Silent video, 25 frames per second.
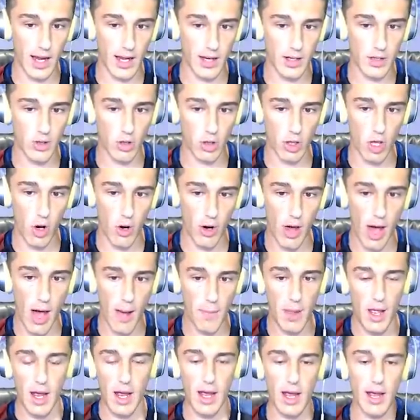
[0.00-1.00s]
you'll load up.
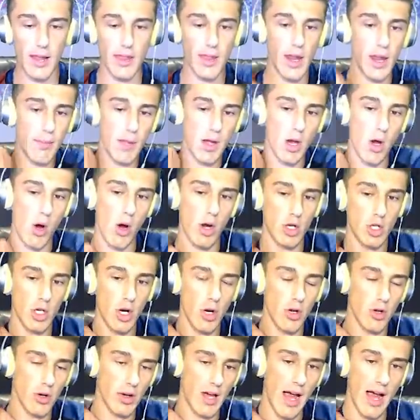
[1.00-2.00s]
And then let me go and show
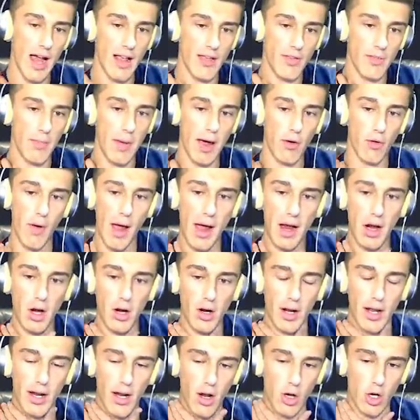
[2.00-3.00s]
you guys my
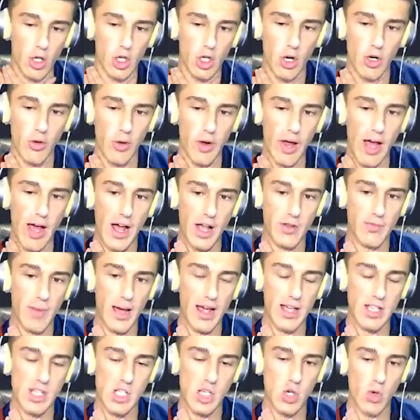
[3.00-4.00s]
record, and I'll show you guys my
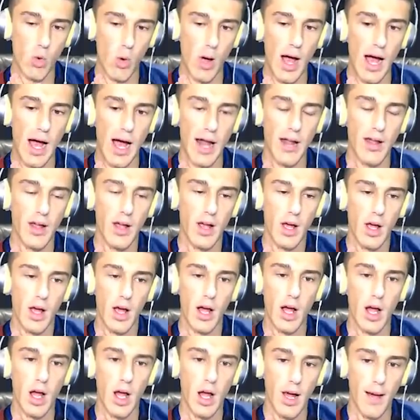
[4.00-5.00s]
squad
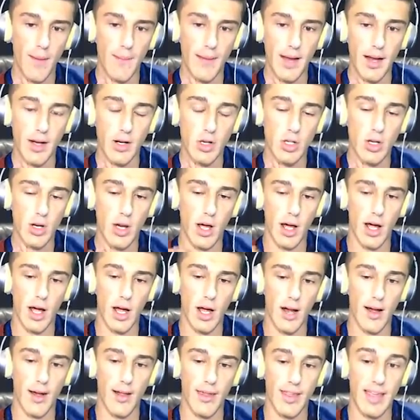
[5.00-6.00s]
um, and
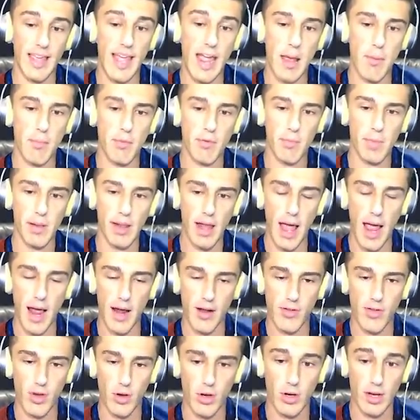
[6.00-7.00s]
uh, the games played.
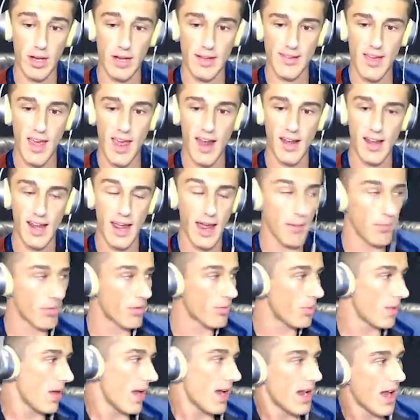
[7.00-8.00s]
So you need 10 games
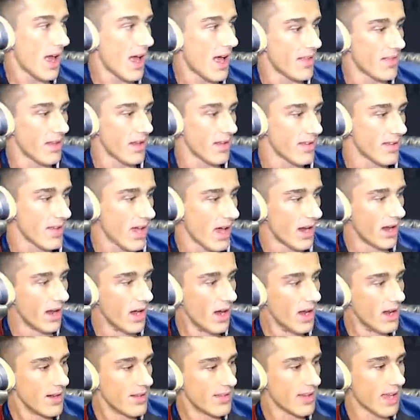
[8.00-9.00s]
played, as I said,
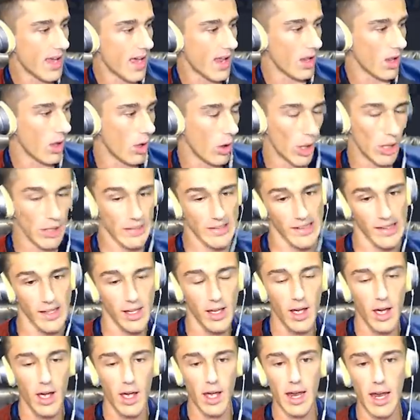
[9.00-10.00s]
to get loyalty.
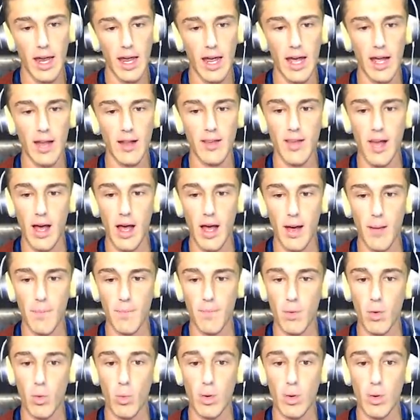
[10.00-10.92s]
And um, we